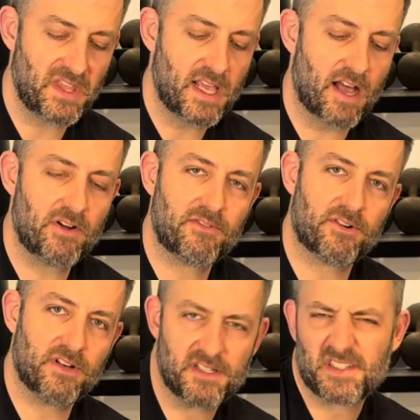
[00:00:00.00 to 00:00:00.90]

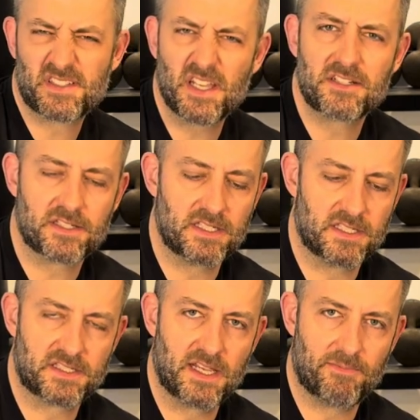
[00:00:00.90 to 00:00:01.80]
However, it's essentially the
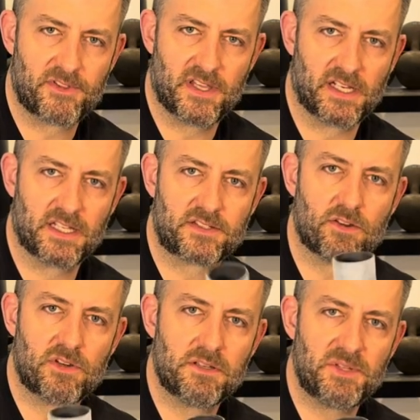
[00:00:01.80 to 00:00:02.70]
same thing. It's
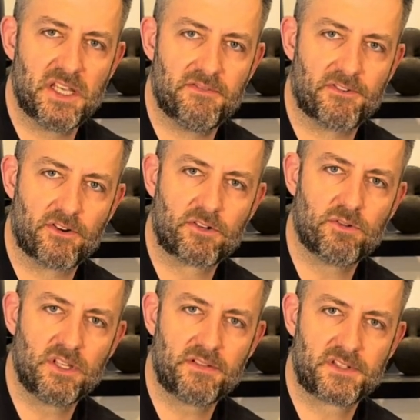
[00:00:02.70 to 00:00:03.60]
going to be a
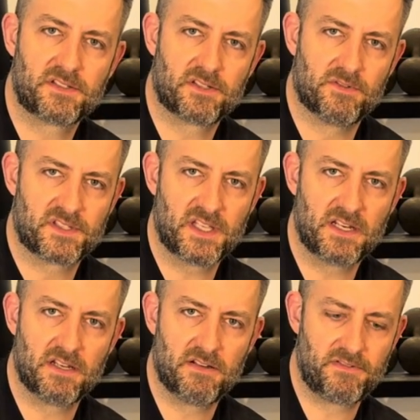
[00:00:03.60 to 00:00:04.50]
vertical lift, so instead
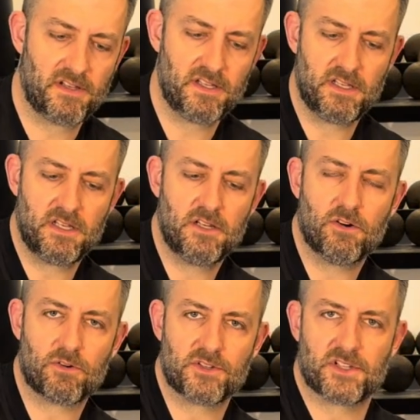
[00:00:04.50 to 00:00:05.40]
of
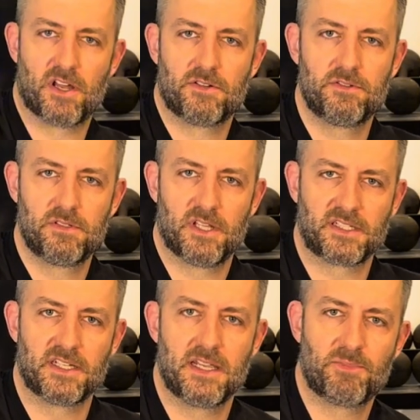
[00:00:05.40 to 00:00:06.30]
horizontal like
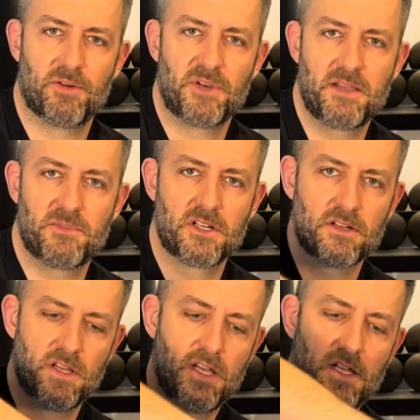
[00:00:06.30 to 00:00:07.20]
the Napalm
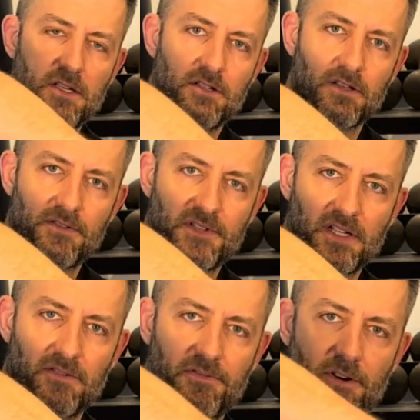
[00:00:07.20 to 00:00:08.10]
Nightmare, you're
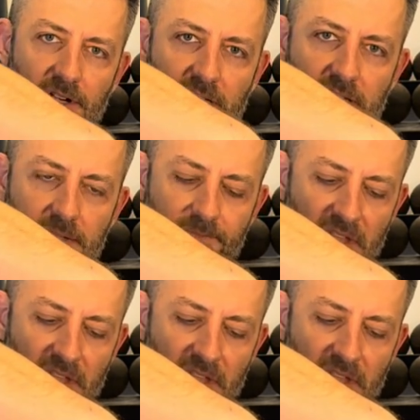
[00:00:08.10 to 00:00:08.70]
lifting vertically.